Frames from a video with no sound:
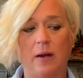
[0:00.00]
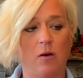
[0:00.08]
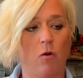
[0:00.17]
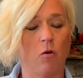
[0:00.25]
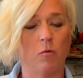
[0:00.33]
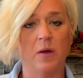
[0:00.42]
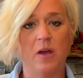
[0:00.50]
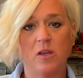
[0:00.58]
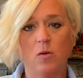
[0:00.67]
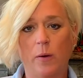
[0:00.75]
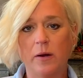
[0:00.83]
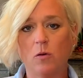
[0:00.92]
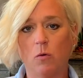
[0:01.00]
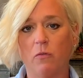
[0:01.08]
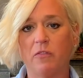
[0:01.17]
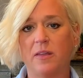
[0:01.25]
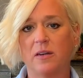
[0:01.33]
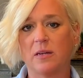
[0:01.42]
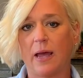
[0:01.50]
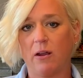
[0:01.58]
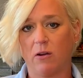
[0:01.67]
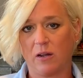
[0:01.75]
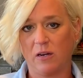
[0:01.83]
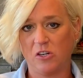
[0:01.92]
at home, you want to go over the
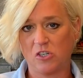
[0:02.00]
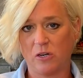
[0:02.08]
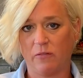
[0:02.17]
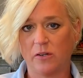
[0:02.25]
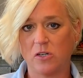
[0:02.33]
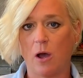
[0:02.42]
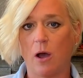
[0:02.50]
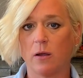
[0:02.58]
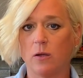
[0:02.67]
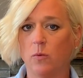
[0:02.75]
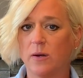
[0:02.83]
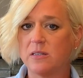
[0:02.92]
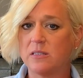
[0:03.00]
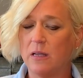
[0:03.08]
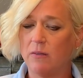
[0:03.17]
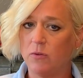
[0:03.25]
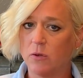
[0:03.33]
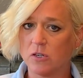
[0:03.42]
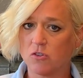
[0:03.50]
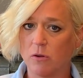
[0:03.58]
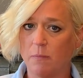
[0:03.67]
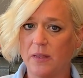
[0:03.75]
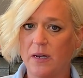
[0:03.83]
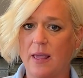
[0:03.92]
entire condition of the dog. You want to see if you can
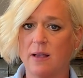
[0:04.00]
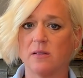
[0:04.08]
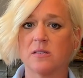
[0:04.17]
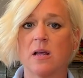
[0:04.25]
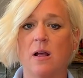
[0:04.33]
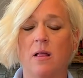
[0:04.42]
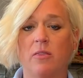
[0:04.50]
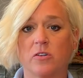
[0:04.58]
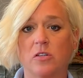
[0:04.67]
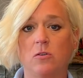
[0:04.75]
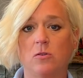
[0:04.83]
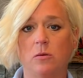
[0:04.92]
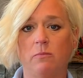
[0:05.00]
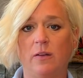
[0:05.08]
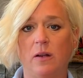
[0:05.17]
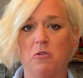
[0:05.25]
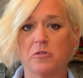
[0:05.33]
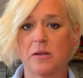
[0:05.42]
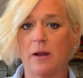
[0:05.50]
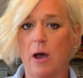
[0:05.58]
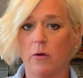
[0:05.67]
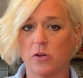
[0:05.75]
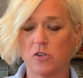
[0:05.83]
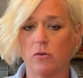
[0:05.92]
trim the nails. There's YouTube videos on
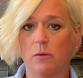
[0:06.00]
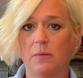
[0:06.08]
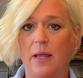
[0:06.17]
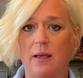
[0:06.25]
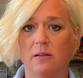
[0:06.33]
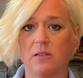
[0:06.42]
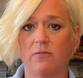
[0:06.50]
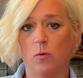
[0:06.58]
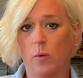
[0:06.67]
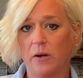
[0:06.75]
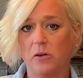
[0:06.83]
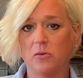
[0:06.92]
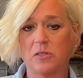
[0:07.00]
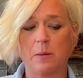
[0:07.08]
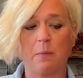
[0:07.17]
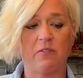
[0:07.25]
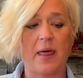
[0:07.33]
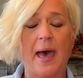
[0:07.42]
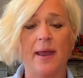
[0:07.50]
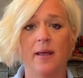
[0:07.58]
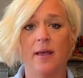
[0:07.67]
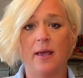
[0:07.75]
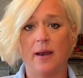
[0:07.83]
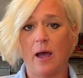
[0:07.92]
how to trim nails if you want to do some of that,
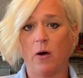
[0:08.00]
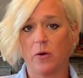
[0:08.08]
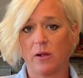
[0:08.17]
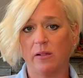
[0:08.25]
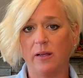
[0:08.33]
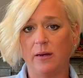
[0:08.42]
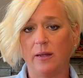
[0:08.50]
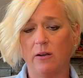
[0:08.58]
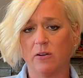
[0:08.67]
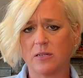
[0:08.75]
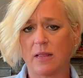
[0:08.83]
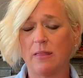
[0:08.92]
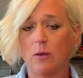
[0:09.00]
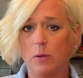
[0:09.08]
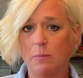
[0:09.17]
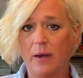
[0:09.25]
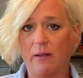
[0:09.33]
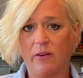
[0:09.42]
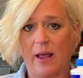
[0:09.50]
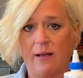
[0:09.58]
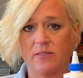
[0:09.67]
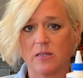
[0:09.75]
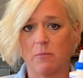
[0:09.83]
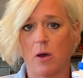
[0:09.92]
and how to clean ears. I think we might even
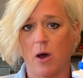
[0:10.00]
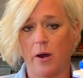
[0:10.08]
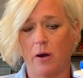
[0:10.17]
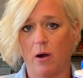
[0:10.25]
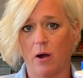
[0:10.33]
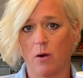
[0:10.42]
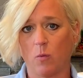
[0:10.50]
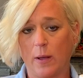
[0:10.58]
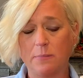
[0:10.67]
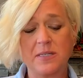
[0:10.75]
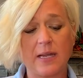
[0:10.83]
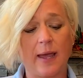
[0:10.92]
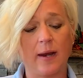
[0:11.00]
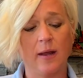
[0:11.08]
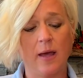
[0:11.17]
have some on our website,